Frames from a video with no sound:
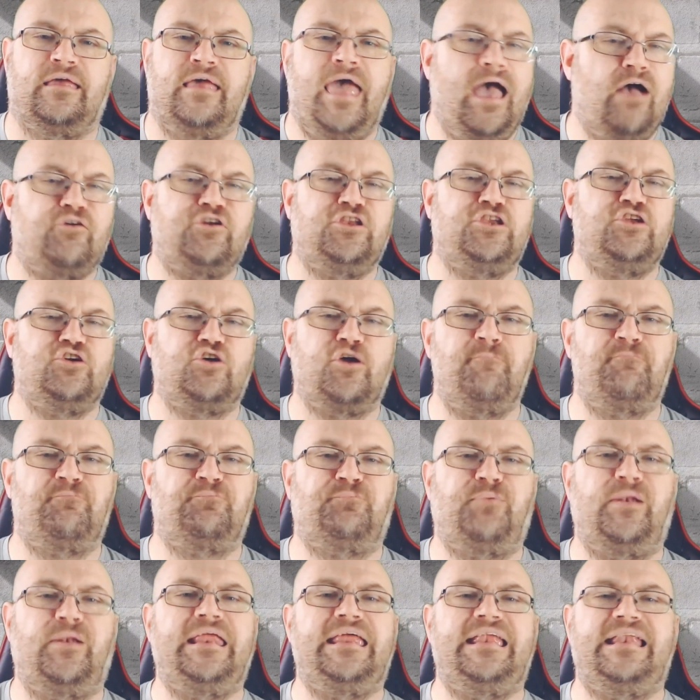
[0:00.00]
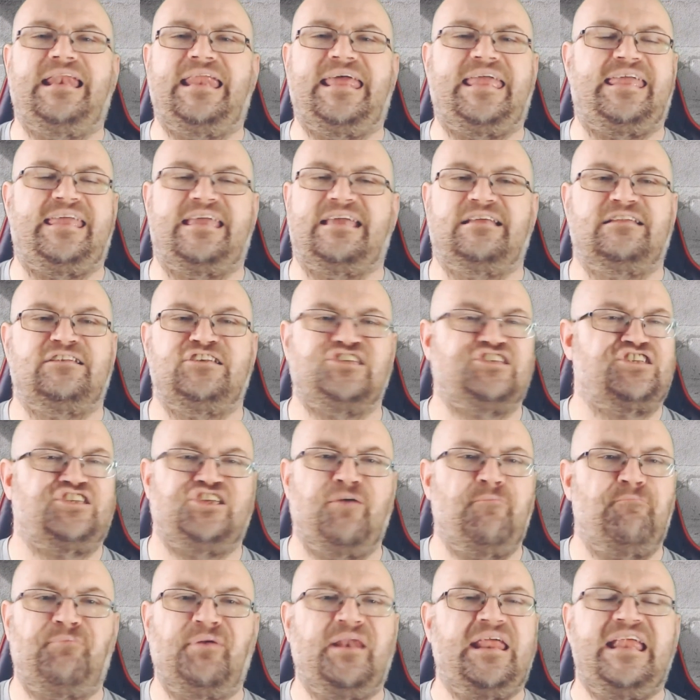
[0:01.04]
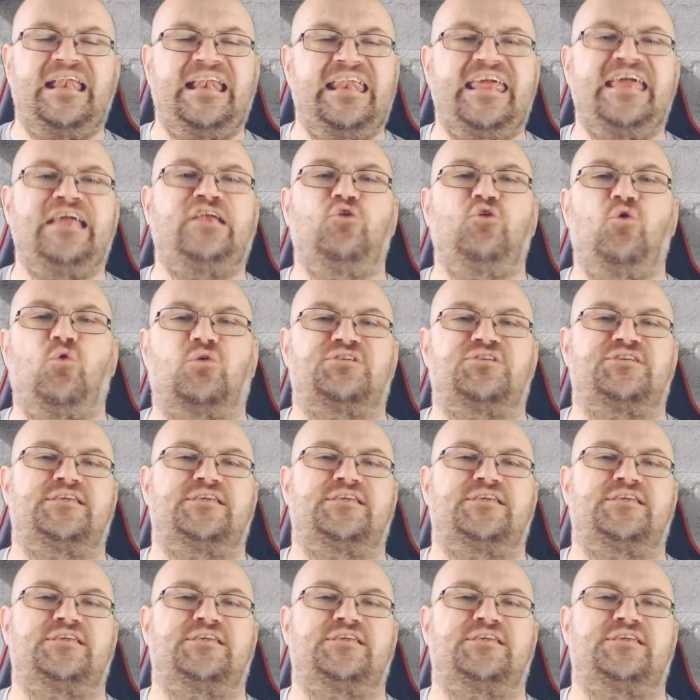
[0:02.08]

How can you completely ignore